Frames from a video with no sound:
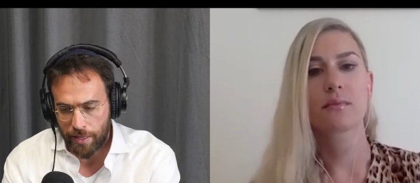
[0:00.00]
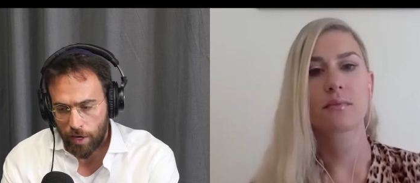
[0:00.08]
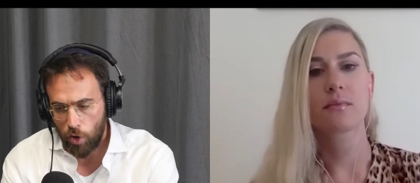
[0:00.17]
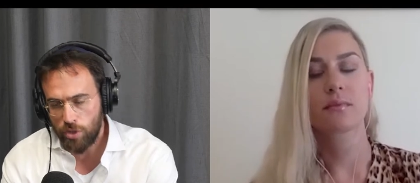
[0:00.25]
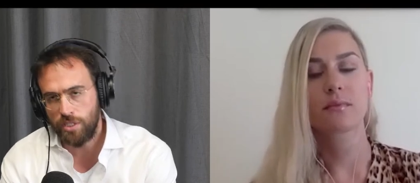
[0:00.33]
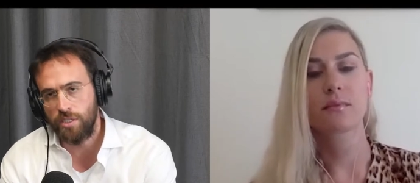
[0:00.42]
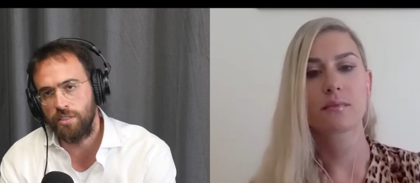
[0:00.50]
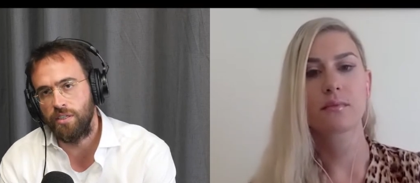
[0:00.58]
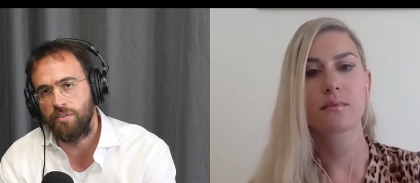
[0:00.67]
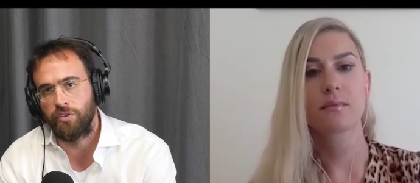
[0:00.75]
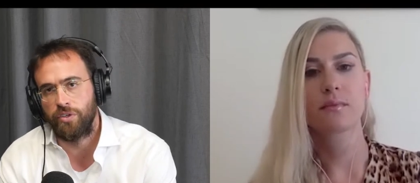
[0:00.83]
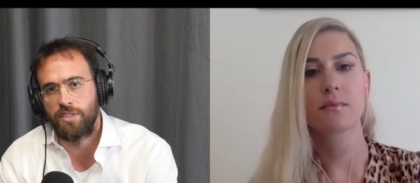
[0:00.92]
Speaker 1: O C D,
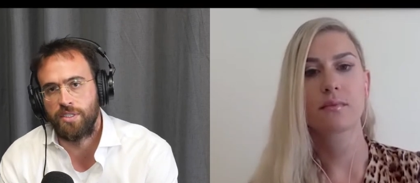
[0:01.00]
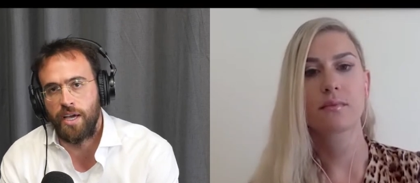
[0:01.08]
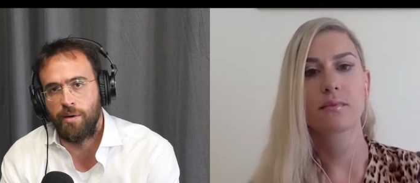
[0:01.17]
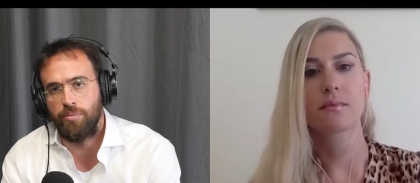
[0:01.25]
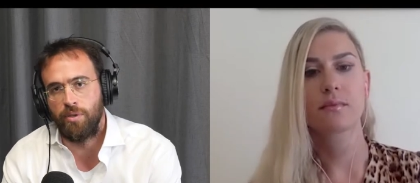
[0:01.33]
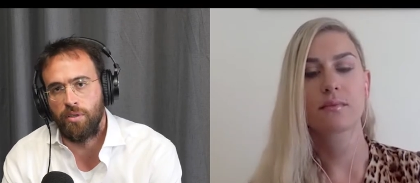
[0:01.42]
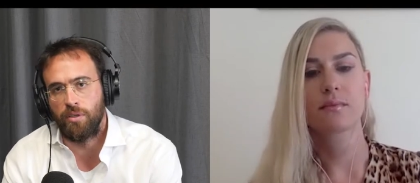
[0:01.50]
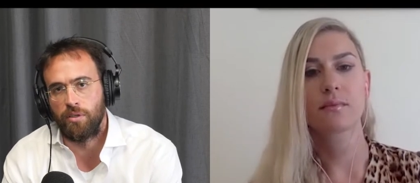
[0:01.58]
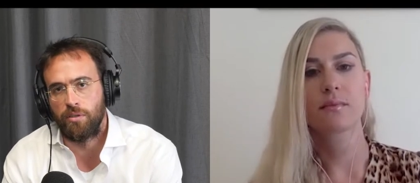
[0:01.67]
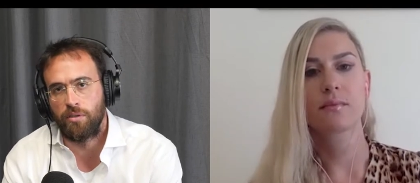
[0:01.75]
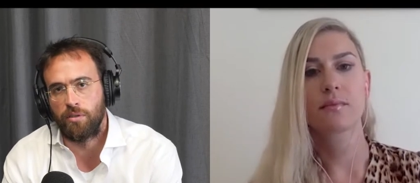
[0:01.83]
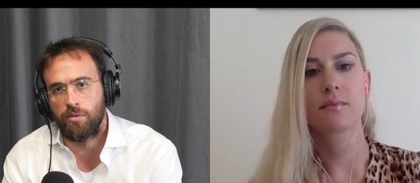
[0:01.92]
for example,
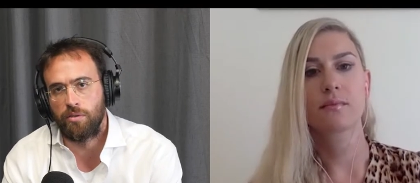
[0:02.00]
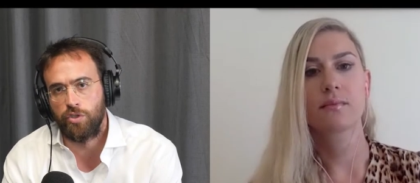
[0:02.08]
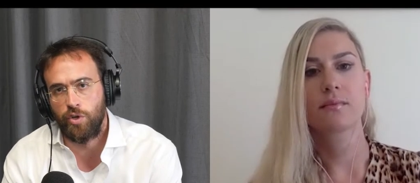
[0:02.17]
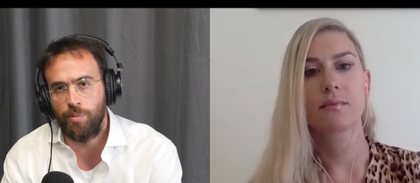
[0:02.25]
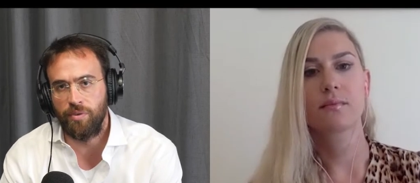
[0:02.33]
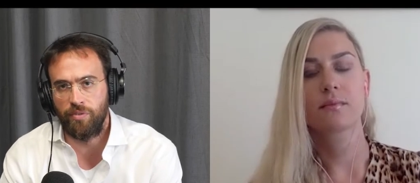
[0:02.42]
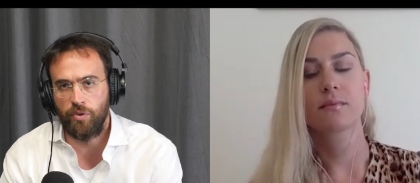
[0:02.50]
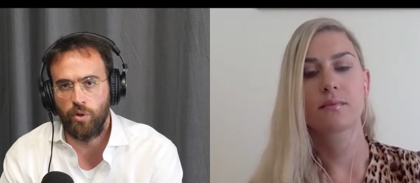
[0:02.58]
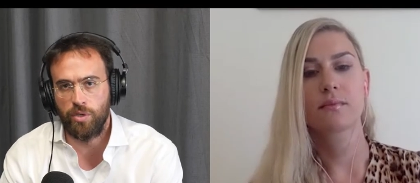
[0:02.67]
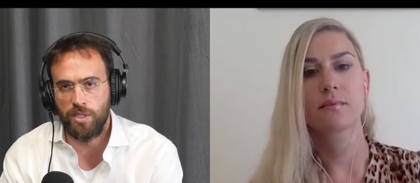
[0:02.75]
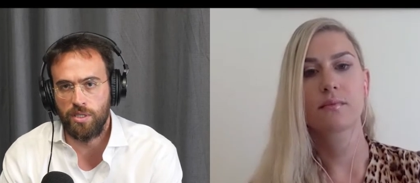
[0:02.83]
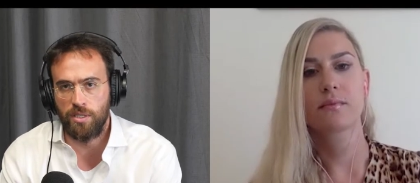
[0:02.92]
treatment for O
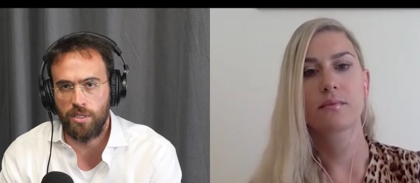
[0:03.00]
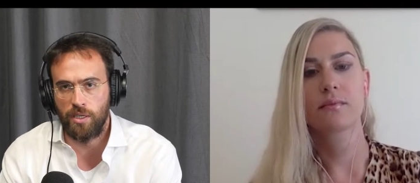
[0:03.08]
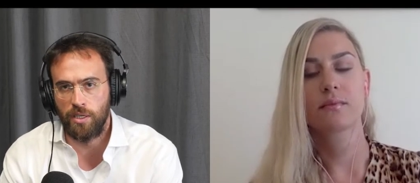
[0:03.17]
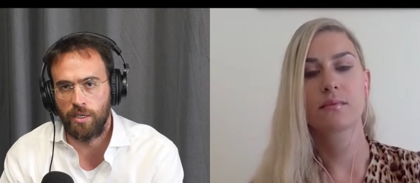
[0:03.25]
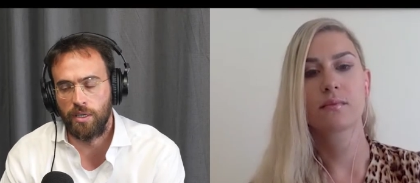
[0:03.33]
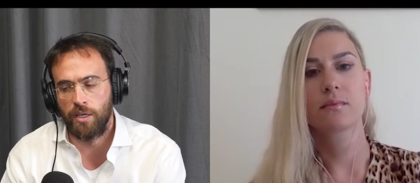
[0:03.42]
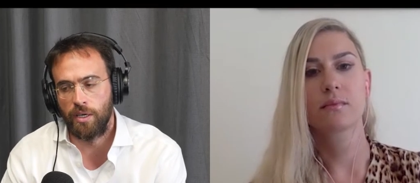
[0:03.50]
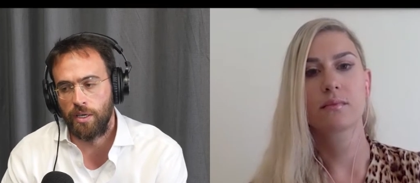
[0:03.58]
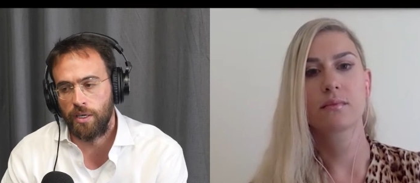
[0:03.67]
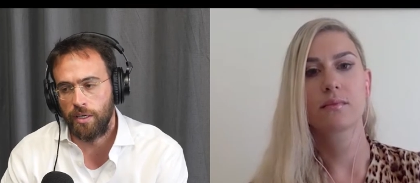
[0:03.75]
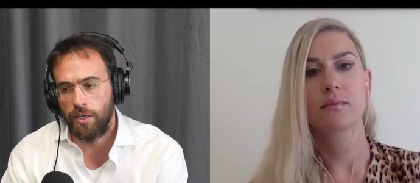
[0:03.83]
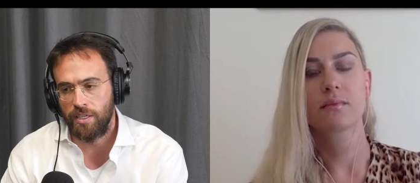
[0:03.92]
C D
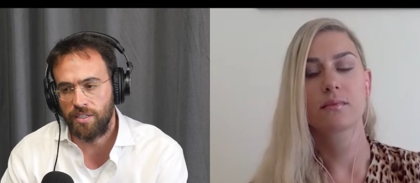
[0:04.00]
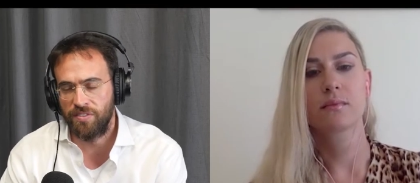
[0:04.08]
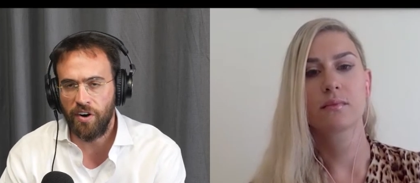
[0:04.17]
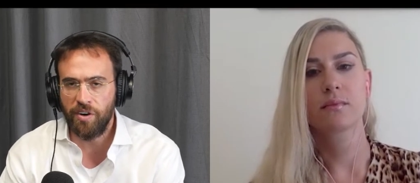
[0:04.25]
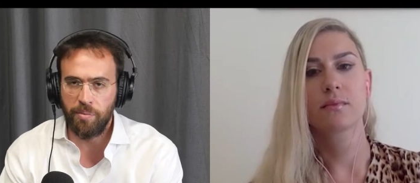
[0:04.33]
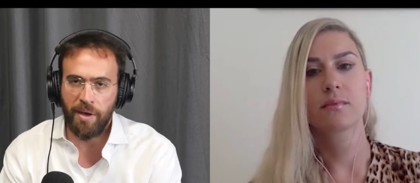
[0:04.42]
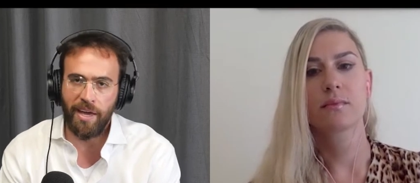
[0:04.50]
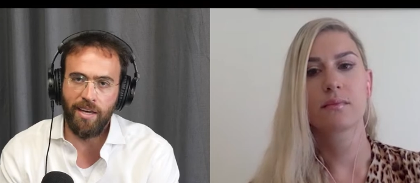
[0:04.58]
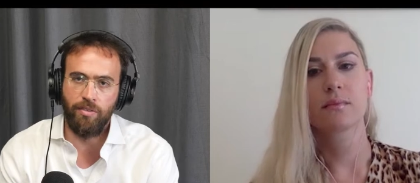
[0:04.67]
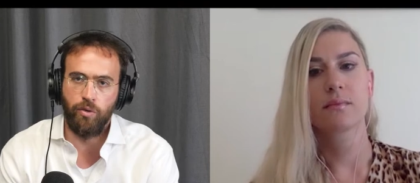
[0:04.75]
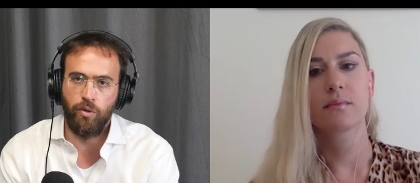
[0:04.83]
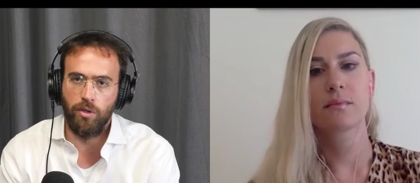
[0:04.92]
is very
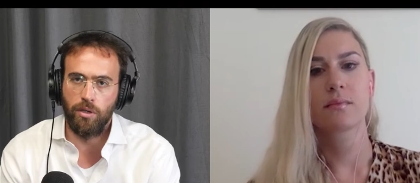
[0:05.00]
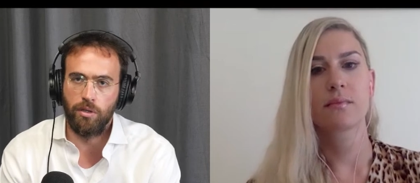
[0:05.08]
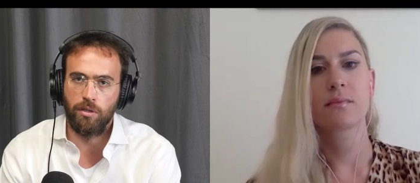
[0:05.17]
behavioral.